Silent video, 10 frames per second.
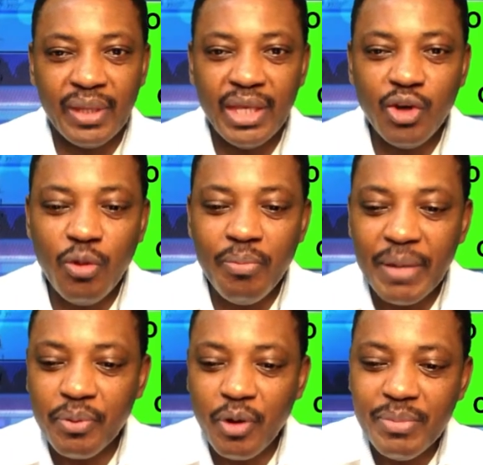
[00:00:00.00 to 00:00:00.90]
He go
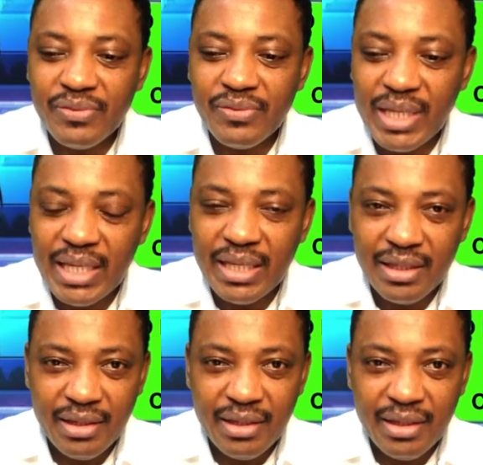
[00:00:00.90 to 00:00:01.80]
make promise for they
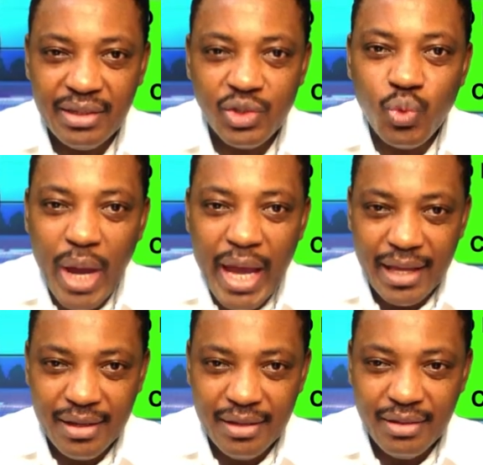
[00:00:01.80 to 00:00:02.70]
swear
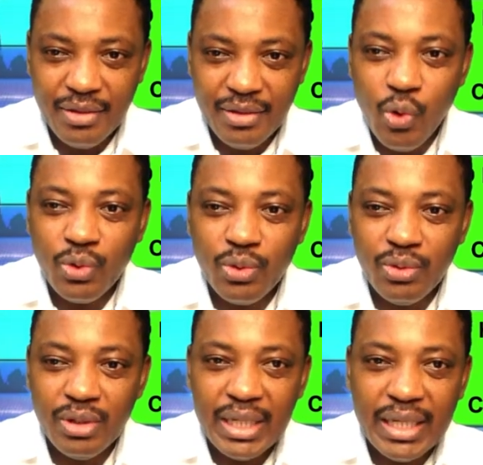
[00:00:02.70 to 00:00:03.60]
oath.
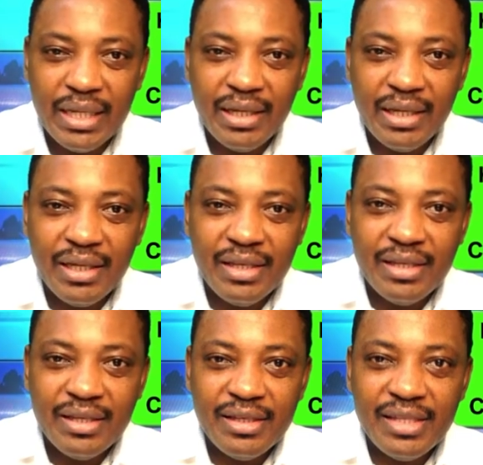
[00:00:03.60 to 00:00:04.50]

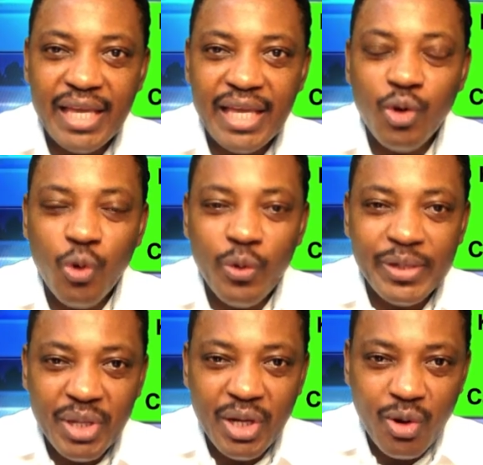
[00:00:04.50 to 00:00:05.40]
Say he go always
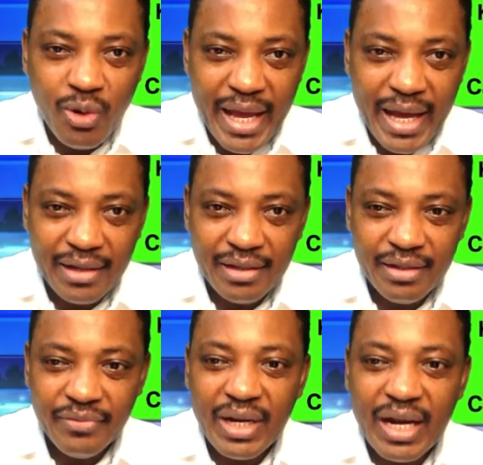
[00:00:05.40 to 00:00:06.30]
be lawyer
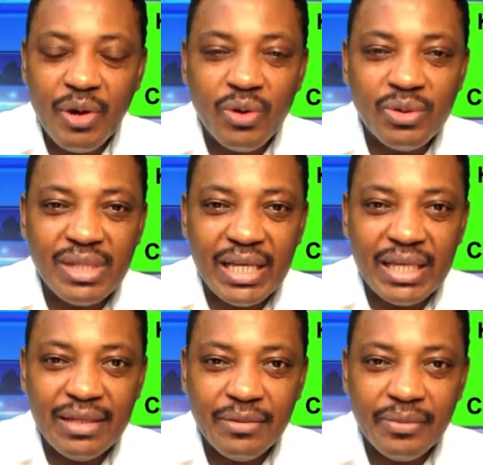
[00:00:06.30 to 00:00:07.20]
for Cameroon State.
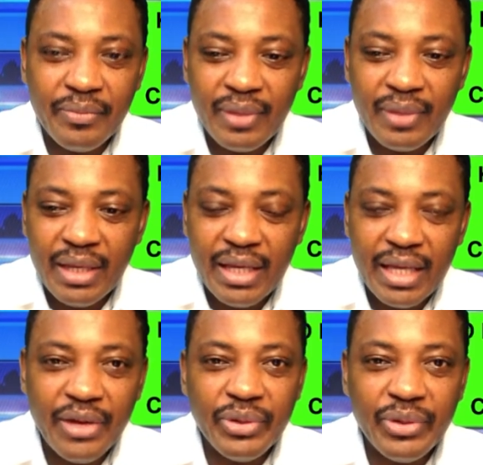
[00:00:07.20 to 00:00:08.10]

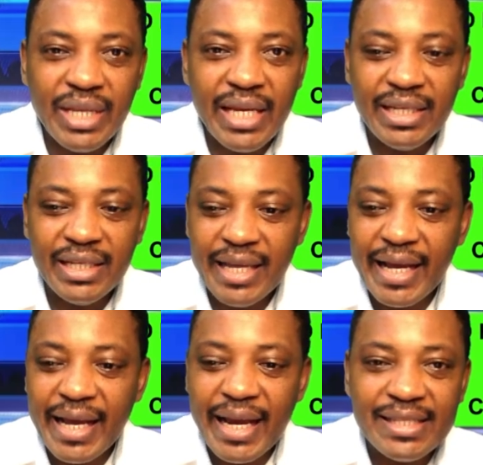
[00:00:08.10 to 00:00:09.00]
In return,
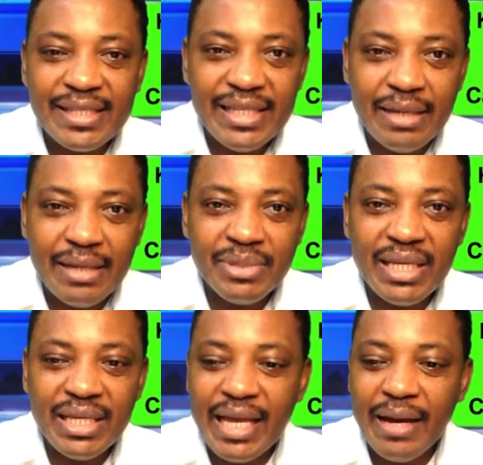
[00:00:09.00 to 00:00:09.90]
then guarantee them,
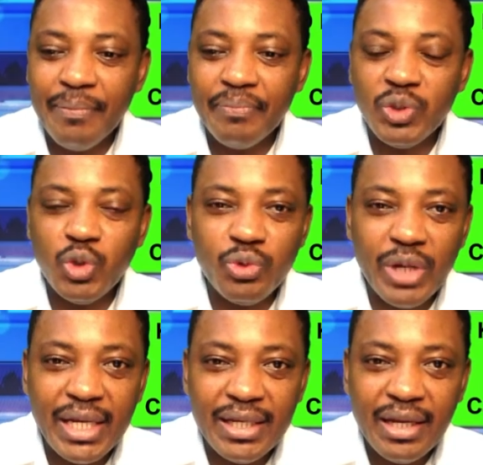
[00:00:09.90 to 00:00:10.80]
say their
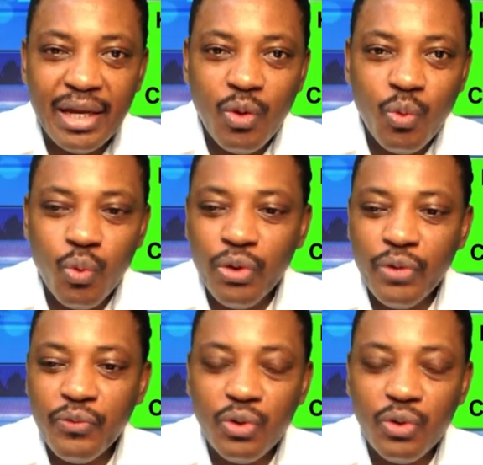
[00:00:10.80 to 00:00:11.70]
children will
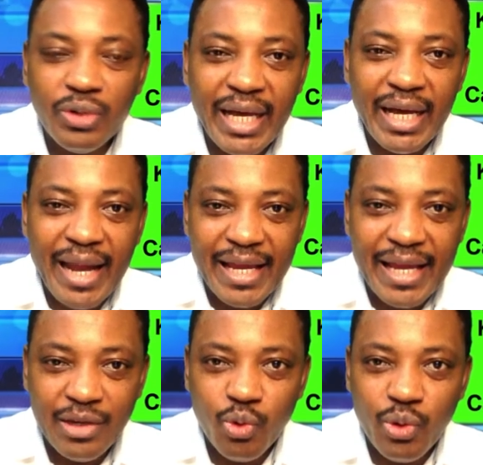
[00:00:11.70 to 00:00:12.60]
follow their
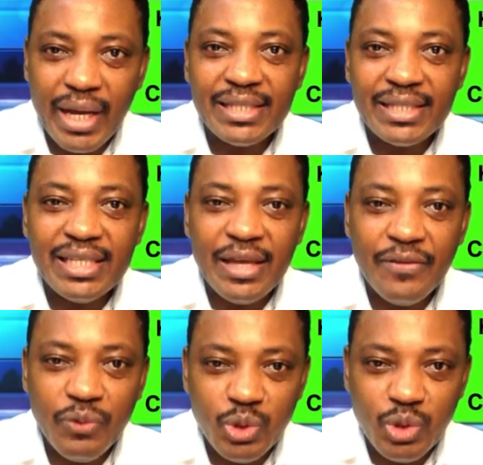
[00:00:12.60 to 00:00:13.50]
line. They will guarantee a
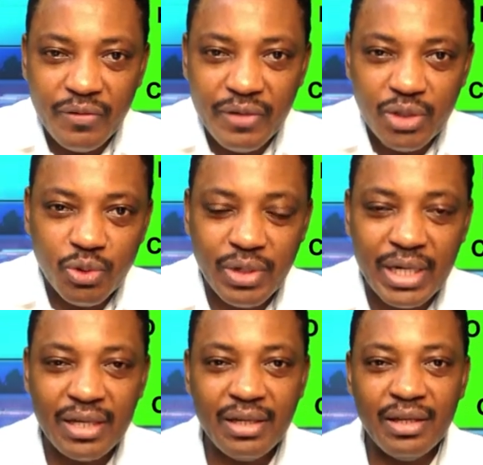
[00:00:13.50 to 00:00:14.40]
future of their children.